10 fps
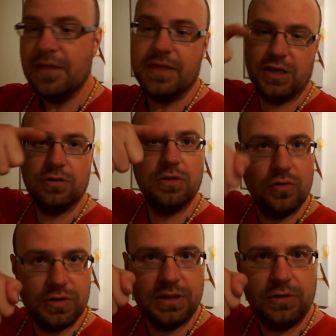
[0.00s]
then you
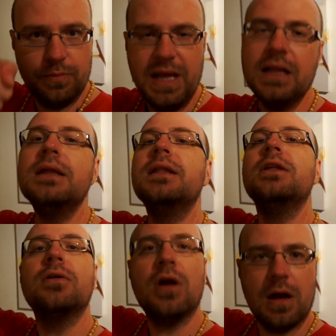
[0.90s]
load the little pellet,
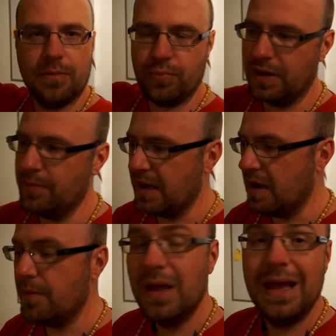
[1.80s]
then you cut, bring it back
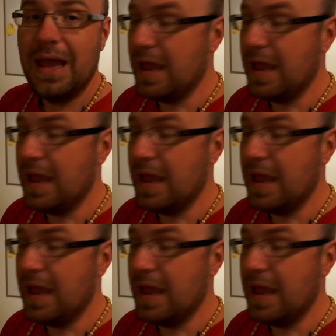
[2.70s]
up.